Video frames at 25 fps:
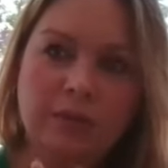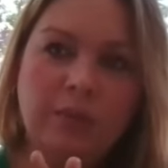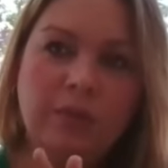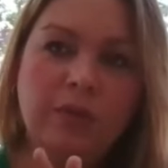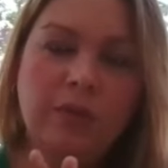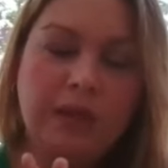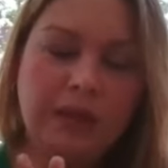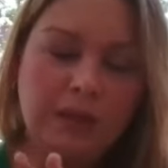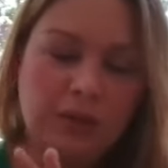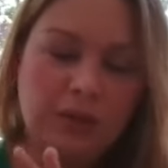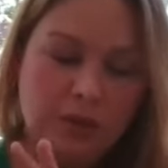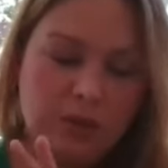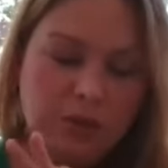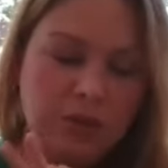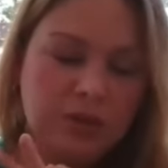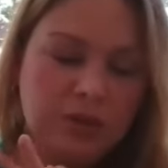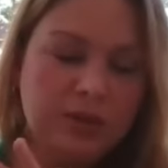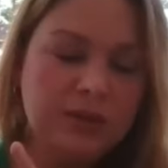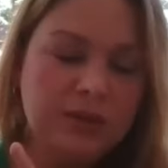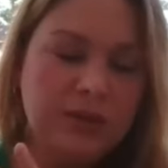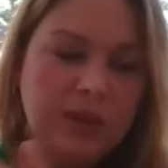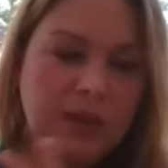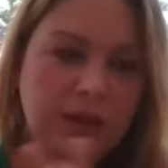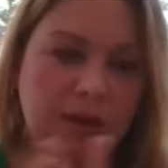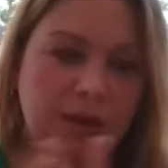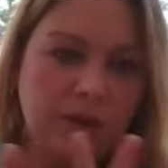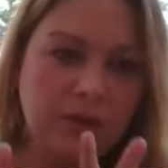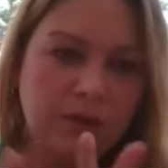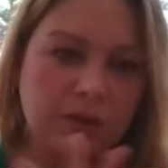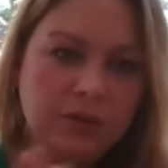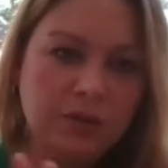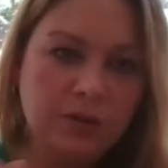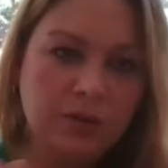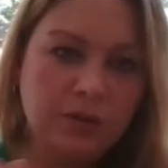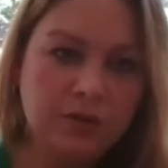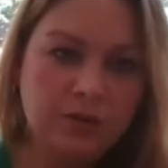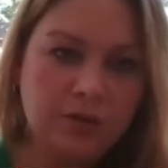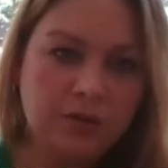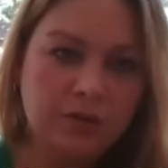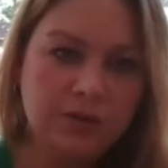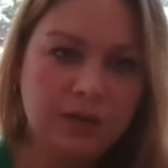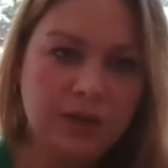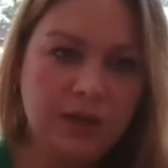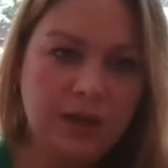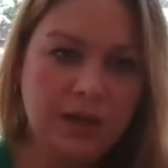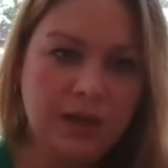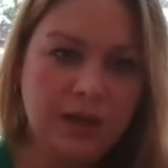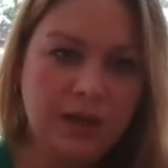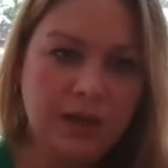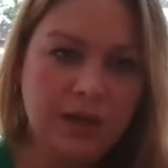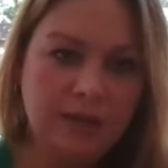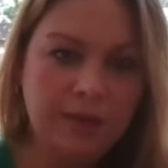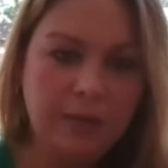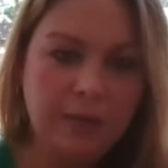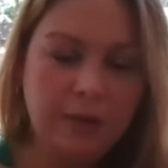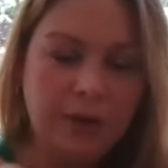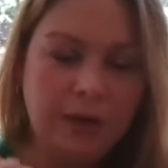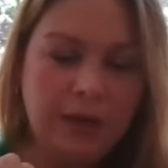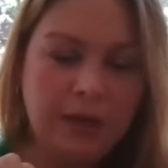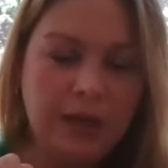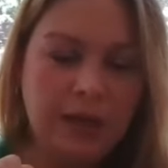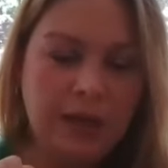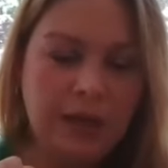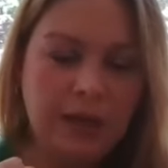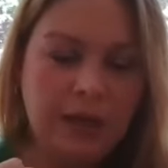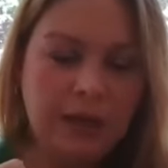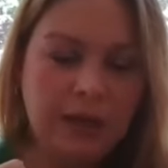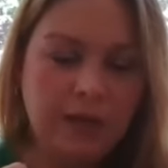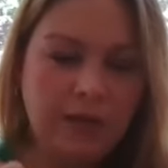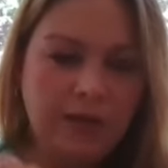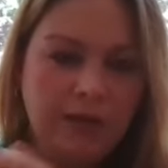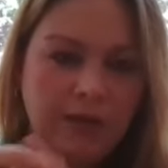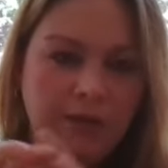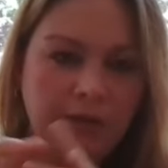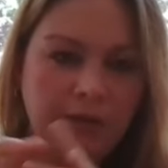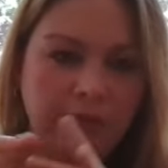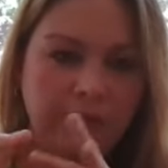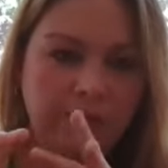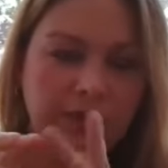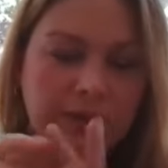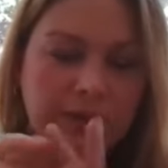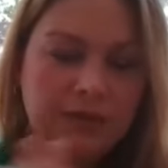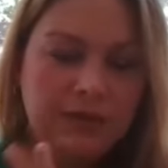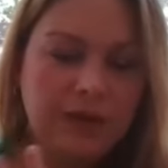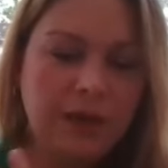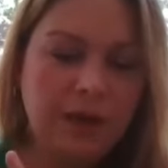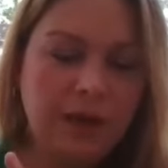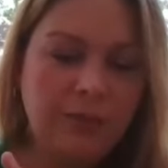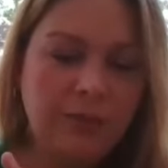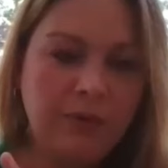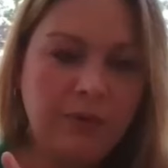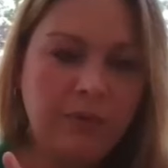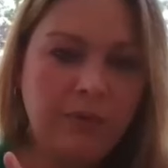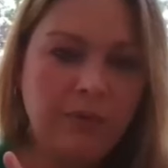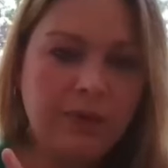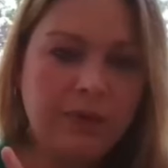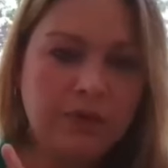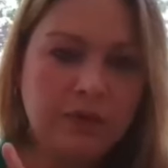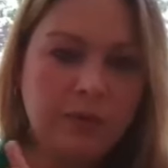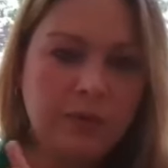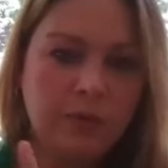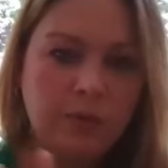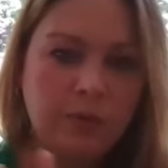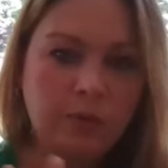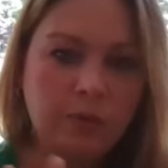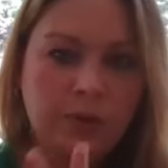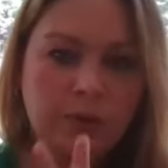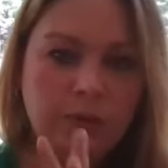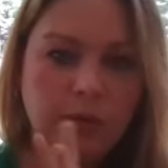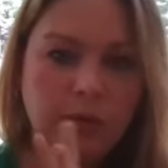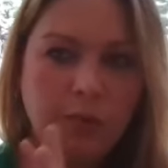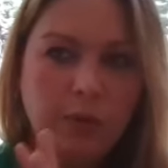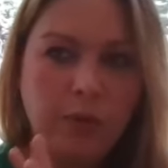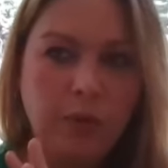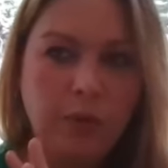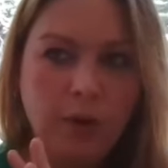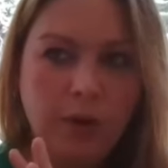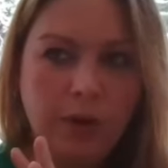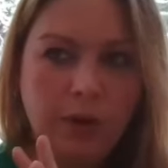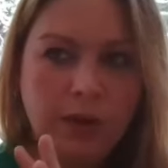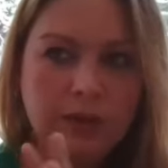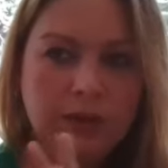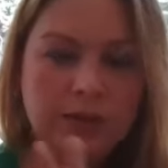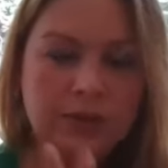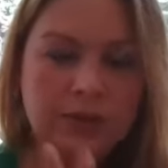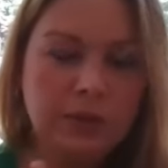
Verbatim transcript: like you just said, also just to add that one in of the time in which it will be reported.